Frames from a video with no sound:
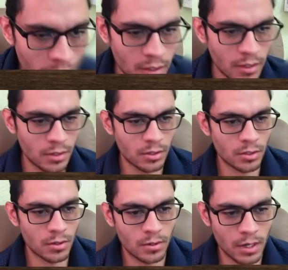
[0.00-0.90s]

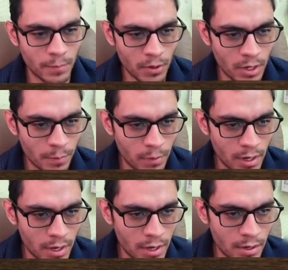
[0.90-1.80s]
so I'm gonna
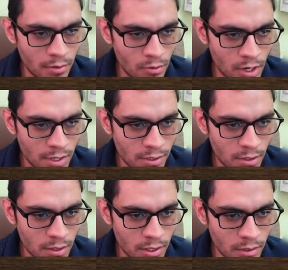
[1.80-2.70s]
play really
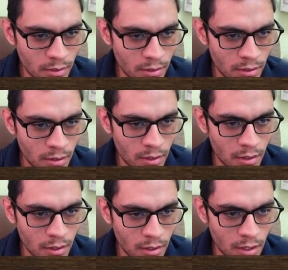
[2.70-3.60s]
solid
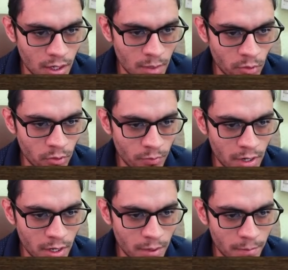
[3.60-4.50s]
and move
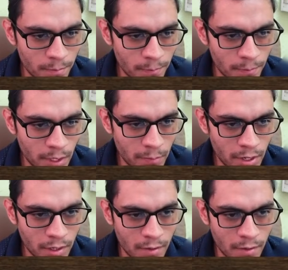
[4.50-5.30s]
my knight back.